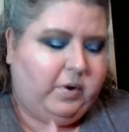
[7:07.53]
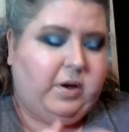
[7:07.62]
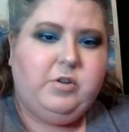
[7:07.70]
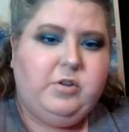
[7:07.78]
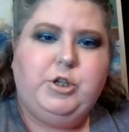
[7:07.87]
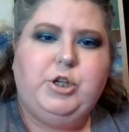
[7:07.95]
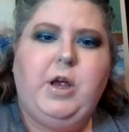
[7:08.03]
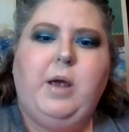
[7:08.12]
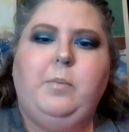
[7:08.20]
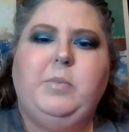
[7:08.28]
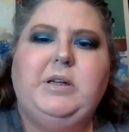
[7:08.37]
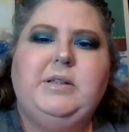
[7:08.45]

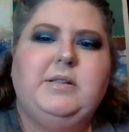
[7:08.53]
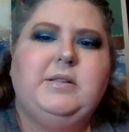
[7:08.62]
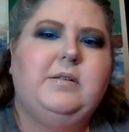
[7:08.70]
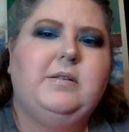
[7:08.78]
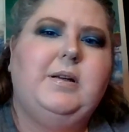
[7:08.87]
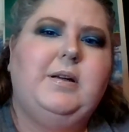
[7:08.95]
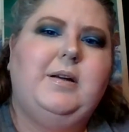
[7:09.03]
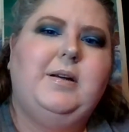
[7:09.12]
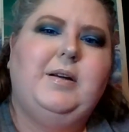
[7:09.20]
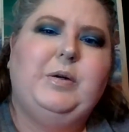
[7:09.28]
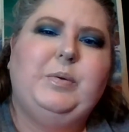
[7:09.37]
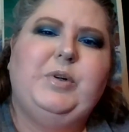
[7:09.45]
Shameless,
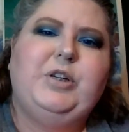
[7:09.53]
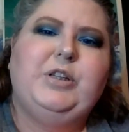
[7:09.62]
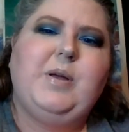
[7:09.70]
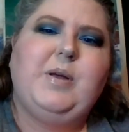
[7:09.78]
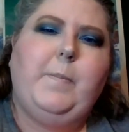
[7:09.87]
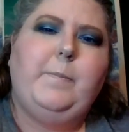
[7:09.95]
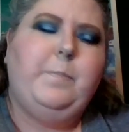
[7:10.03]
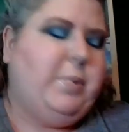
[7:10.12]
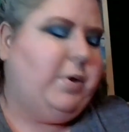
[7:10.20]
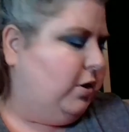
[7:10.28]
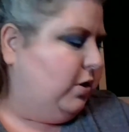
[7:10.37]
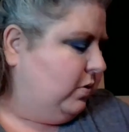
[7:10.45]
which is a
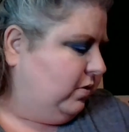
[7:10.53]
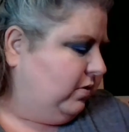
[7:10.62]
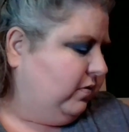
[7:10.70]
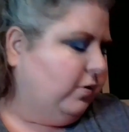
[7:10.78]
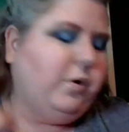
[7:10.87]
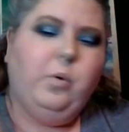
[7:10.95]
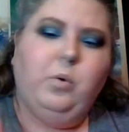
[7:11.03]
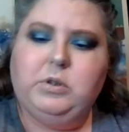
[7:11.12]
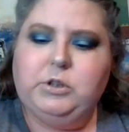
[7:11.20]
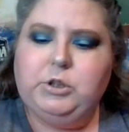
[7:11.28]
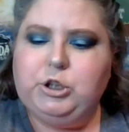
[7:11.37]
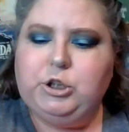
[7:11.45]
beautiful
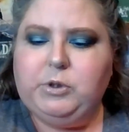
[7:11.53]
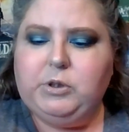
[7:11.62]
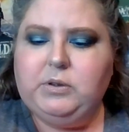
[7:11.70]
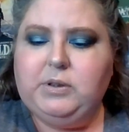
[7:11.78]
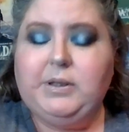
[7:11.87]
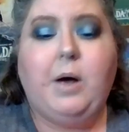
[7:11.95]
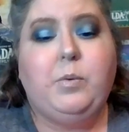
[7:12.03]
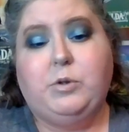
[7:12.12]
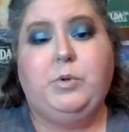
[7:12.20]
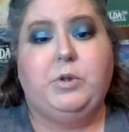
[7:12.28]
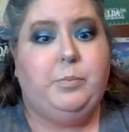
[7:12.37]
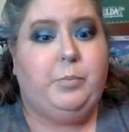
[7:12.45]
golden shimmer. That one's
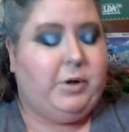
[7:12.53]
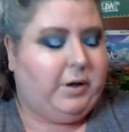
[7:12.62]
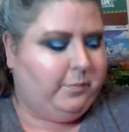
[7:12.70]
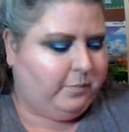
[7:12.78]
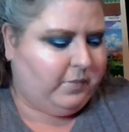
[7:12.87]
really pretty.